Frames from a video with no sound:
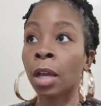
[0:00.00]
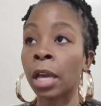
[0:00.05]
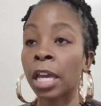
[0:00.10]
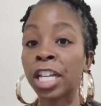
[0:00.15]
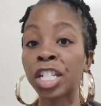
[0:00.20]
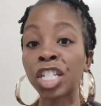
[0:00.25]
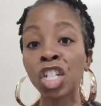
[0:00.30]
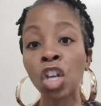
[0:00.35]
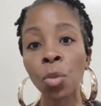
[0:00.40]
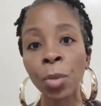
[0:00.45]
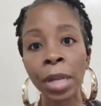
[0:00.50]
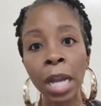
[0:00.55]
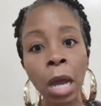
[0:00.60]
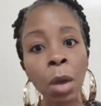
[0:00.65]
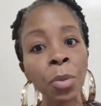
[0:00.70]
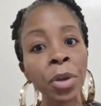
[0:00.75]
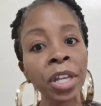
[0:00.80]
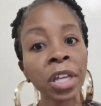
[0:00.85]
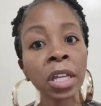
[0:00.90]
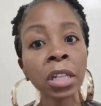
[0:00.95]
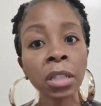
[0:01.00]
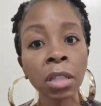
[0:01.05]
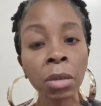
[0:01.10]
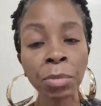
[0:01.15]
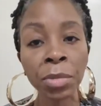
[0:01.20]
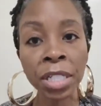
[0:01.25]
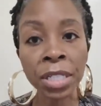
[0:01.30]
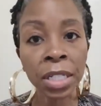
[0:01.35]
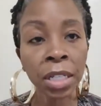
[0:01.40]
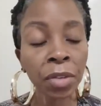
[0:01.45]
And so when I would get the
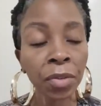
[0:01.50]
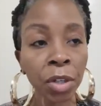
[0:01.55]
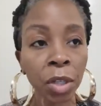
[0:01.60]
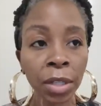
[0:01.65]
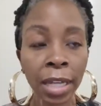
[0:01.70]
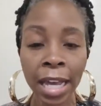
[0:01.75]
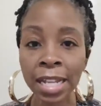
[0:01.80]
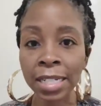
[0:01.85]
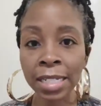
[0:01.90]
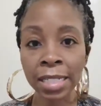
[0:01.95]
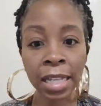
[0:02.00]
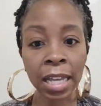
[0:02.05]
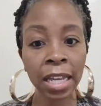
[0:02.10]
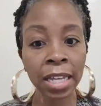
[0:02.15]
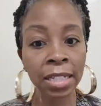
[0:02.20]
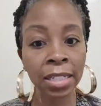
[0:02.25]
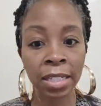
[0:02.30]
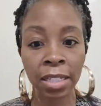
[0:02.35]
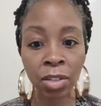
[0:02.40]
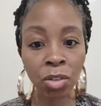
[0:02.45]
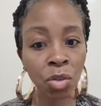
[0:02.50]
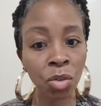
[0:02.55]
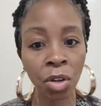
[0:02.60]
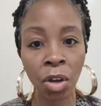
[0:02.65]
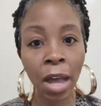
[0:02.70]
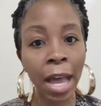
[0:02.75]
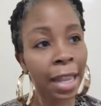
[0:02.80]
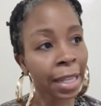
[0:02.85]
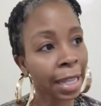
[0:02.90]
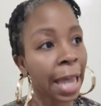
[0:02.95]
materialized things and, you know,
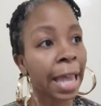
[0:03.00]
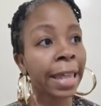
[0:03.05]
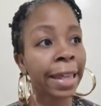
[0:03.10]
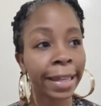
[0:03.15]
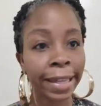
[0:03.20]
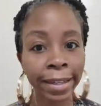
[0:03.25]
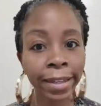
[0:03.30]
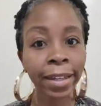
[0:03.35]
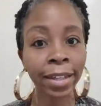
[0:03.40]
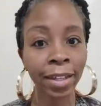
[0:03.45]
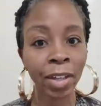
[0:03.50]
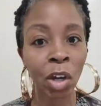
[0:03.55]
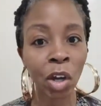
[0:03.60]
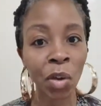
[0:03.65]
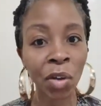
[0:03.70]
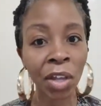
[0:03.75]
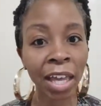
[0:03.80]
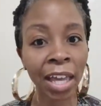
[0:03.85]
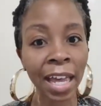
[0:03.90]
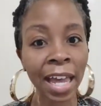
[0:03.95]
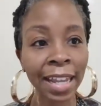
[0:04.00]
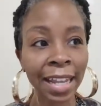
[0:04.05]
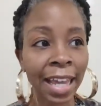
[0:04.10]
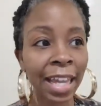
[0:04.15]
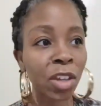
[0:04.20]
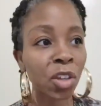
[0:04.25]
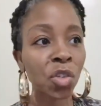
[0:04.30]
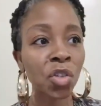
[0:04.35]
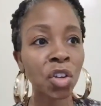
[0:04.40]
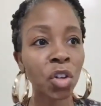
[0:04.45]
I like it. Okay. I
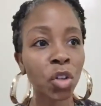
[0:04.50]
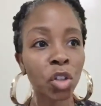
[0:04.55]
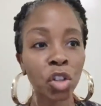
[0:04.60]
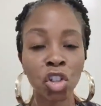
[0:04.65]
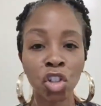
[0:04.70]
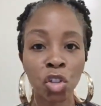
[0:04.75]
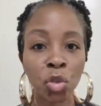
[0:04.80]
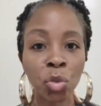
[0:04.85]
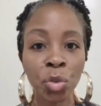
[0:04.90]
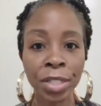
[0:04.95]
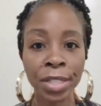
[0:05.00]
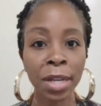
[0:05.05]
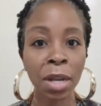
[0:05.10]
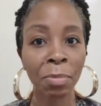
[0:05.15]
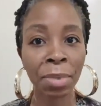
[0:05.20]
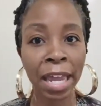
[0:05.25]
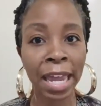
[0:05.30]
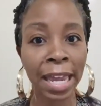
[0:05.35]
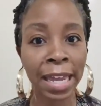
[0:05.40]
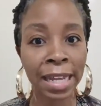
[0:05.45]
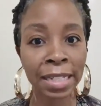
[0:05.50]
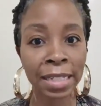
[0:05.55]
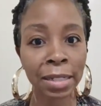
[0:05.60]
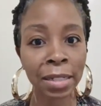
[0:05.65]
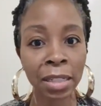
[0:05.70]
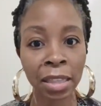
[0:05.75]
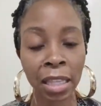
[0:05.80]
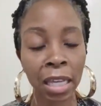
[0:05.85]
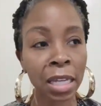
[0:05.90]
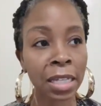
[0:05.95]
like, you know, the shoes and the bags and
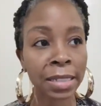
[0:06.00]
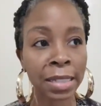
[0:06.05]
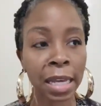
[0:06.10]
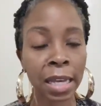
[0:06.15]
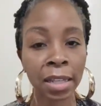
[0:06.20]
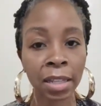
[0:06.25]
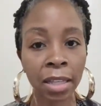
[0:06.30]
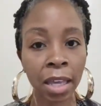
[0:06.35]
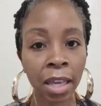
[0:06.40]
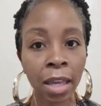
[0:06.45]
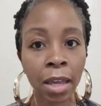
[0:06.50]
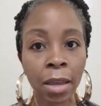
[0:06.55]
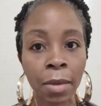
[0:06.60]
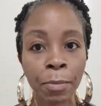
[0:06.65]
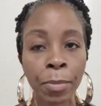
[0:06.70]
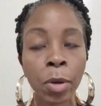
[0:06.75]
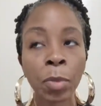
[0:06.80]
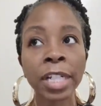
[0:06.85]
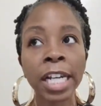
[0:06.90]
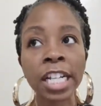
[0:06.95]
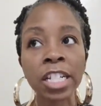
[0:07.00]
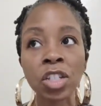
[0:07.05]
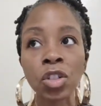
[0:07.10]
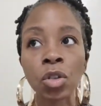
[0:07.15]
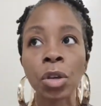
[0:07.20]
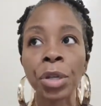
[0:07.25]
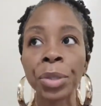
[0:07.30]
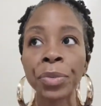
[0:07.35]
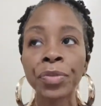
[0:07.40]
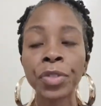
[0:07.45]
the things like that. But what I
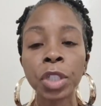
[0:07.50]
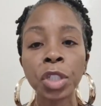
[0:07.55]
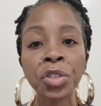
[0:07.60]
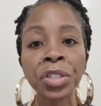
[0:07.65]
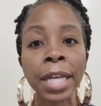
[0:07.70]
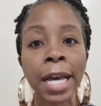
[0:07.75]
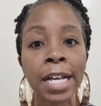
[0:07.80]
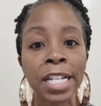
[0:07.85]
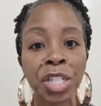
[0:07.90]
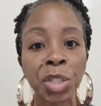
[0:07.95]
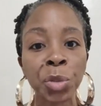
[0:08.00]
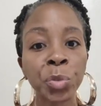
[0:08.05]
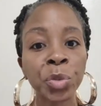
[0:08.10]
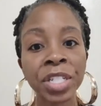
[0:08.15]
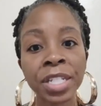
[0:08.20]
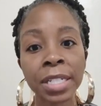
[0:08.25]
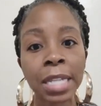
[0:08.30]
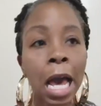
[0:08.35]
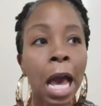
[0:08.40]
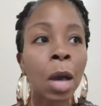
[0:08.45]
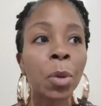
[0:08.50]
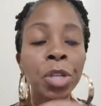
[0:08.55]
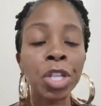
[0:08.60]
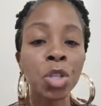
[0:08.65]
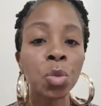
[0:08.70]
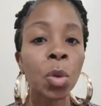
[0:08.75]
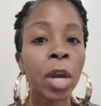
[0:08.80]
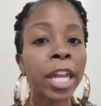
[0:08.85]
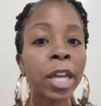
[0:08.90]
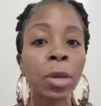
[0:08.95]
started realizing was I
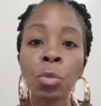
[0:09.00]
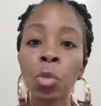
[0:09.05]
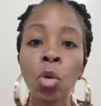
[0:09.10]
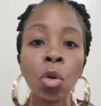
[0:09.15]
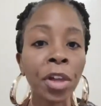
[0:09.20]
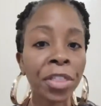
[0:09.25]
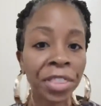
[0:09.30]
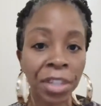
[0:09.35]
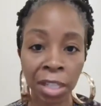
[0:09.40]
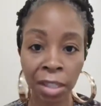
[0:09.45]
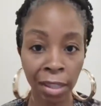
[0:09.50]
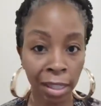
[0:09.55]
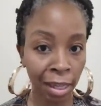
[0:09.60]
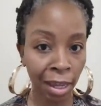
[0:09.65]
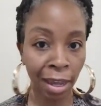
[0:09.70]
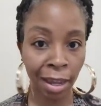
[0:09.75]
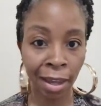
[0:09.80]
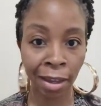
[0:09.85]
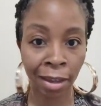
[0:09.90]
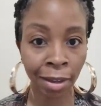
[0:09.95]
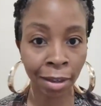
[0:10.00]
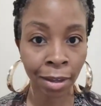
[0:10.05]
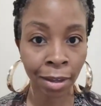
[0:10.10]
was way more than that.